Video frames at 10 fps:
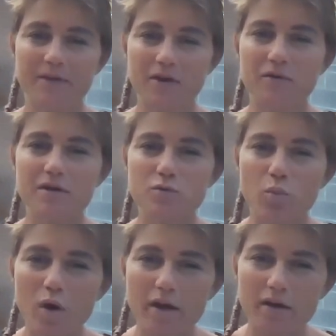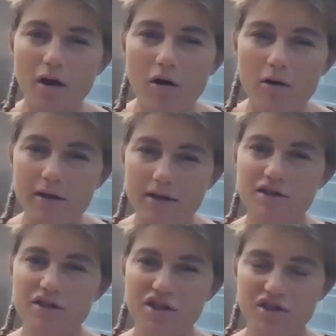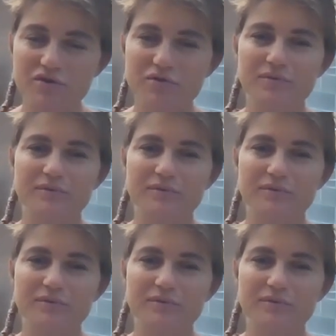There is one calling to you.